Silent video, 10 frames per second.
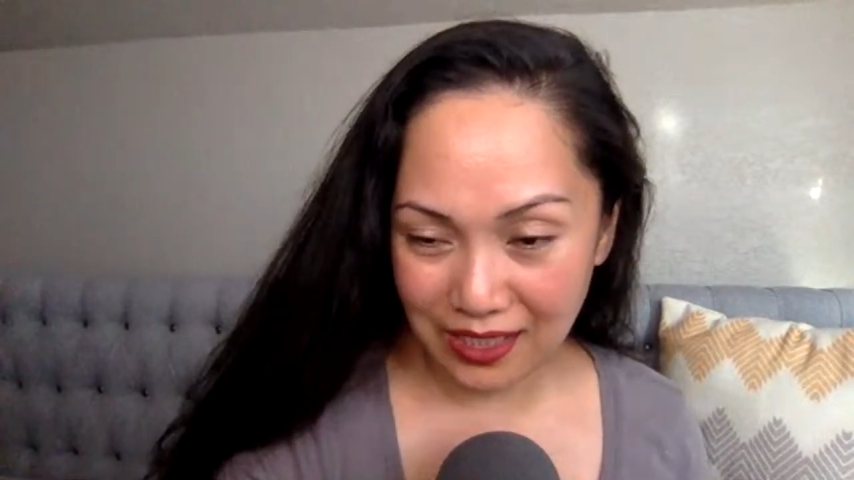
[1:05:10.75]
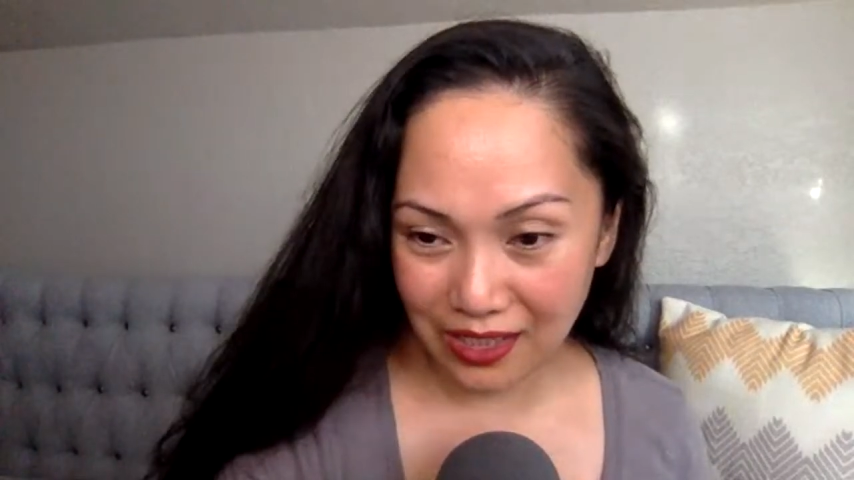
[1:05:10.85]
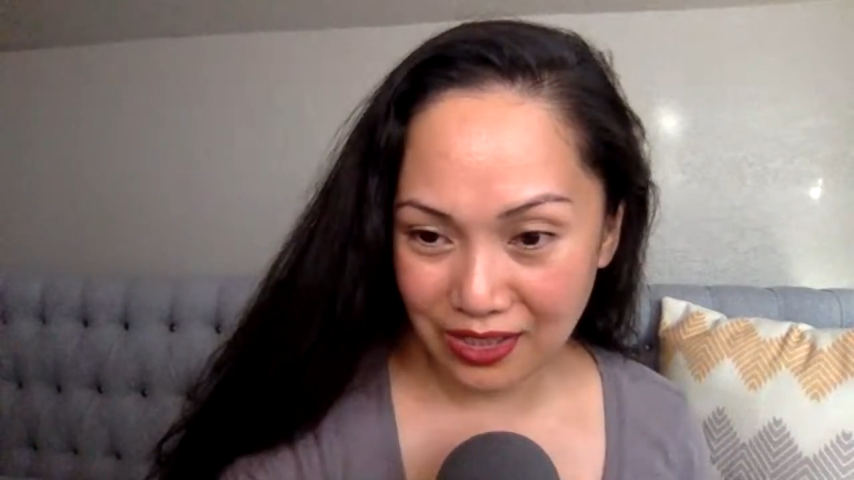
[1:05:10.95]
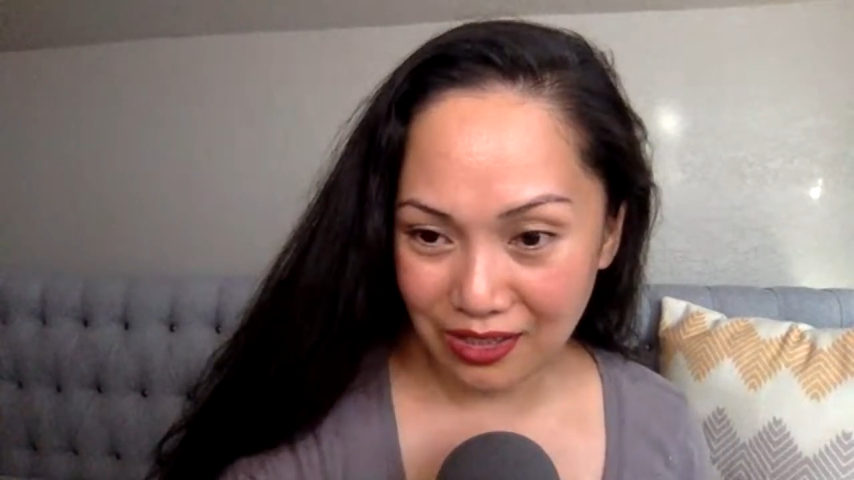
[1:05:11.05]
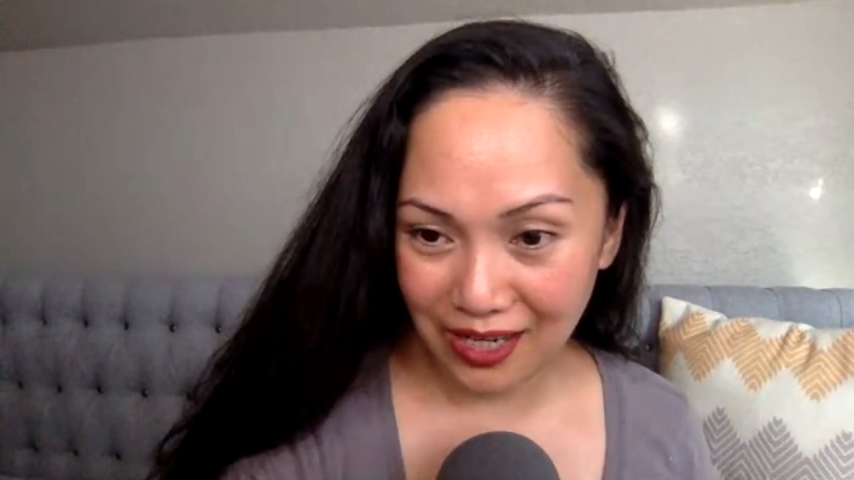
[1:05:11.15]

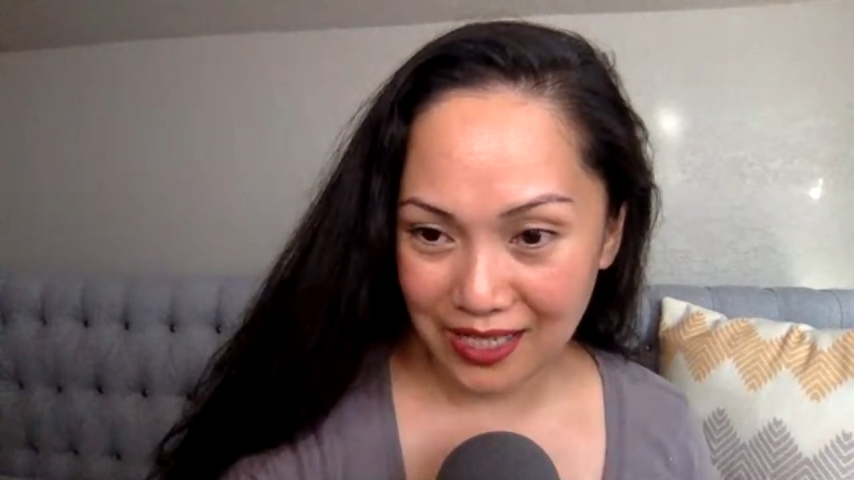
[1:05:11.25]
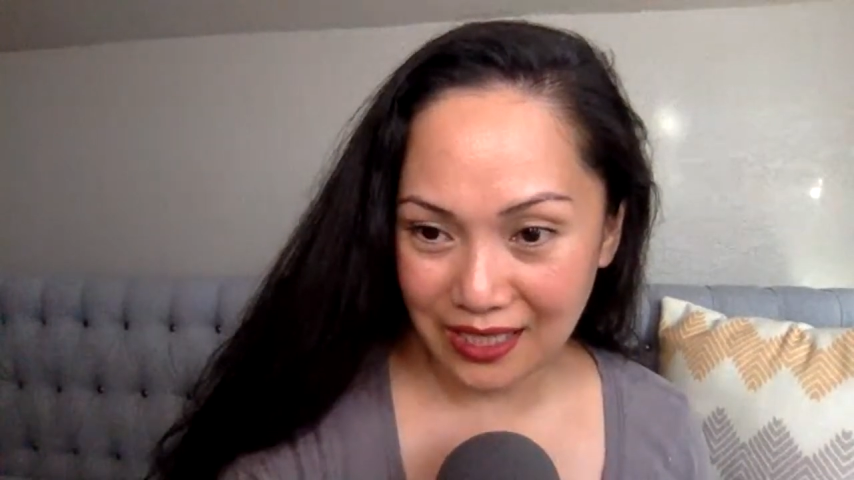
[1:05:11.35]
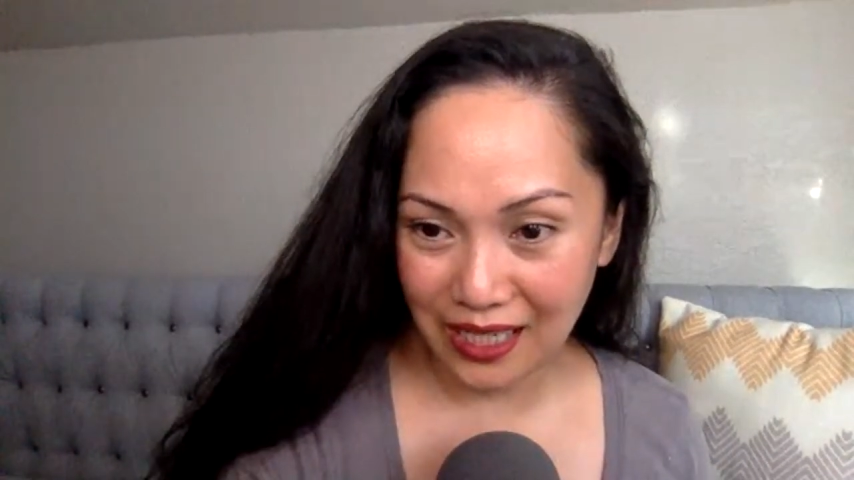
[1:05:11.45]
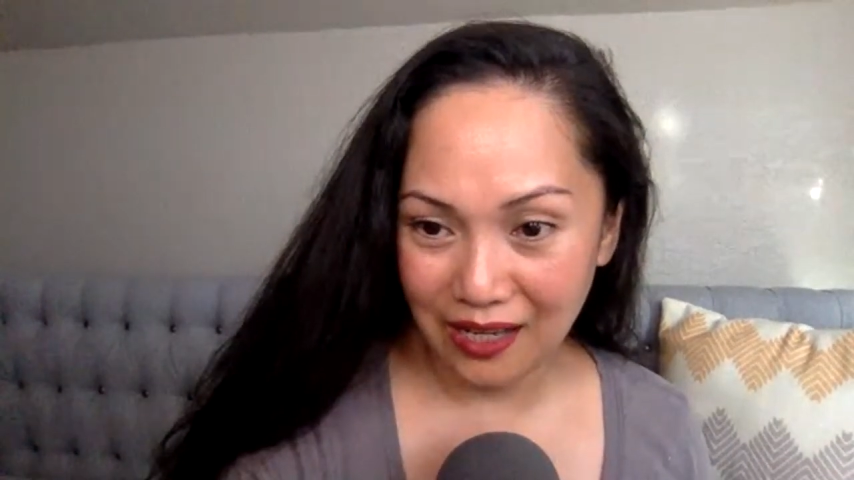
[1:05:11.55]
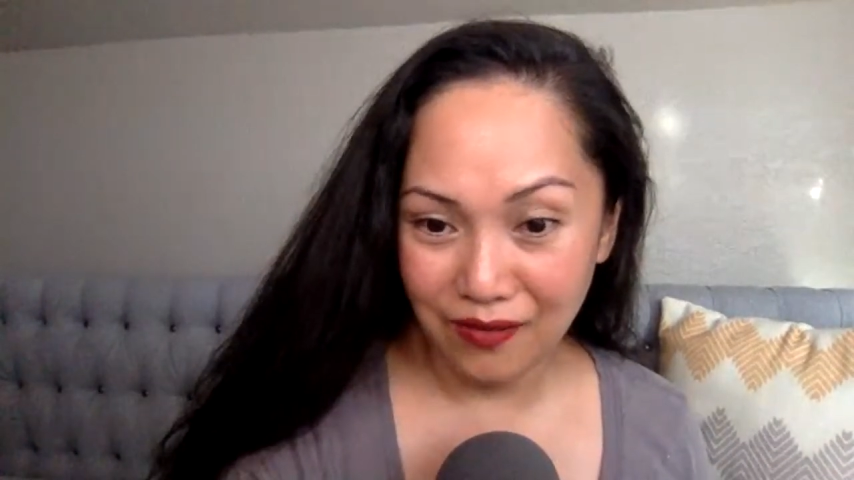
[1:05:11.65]
I'll see you guys
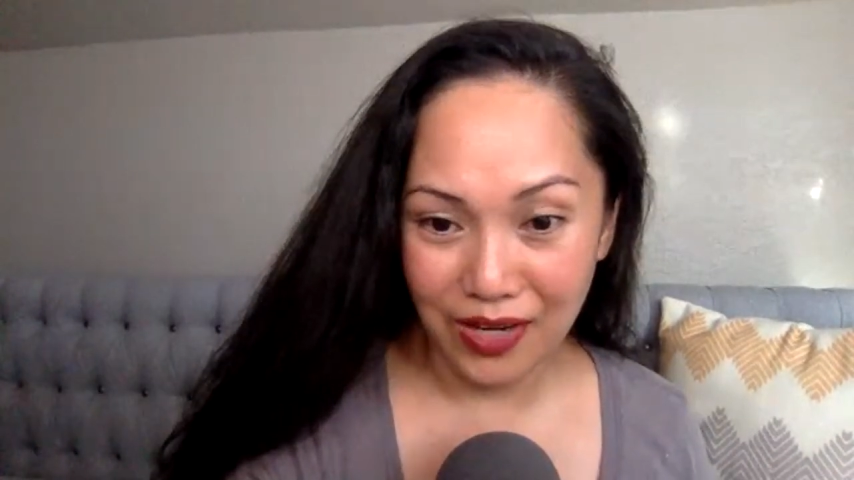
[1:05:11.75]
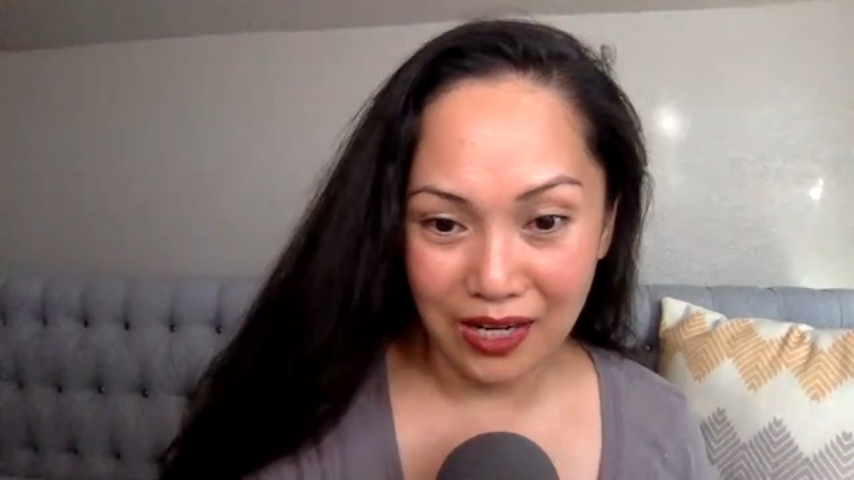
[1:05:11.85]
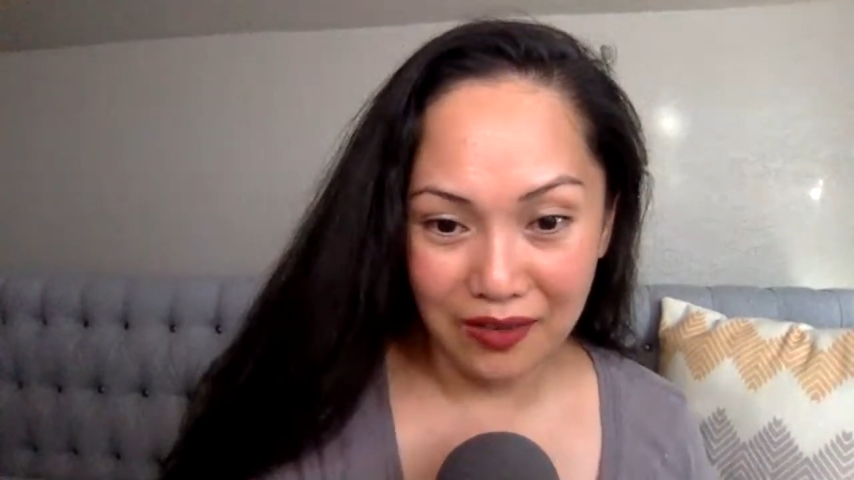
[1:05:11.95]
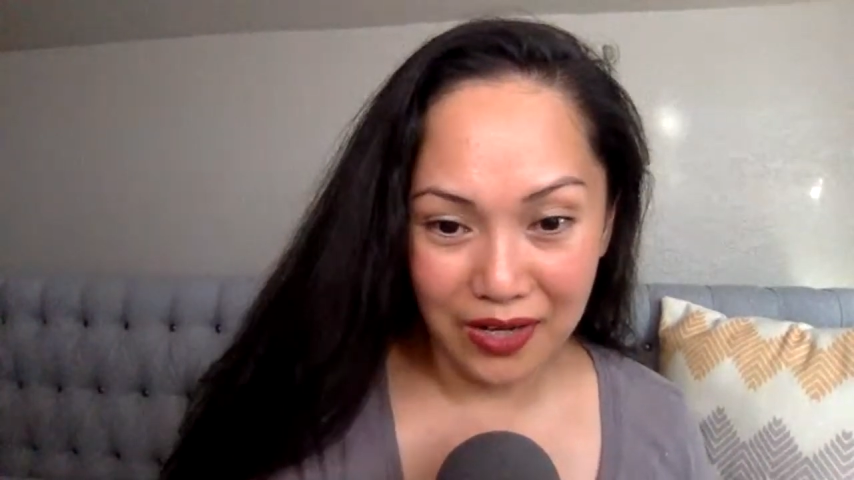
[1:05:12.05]
again very,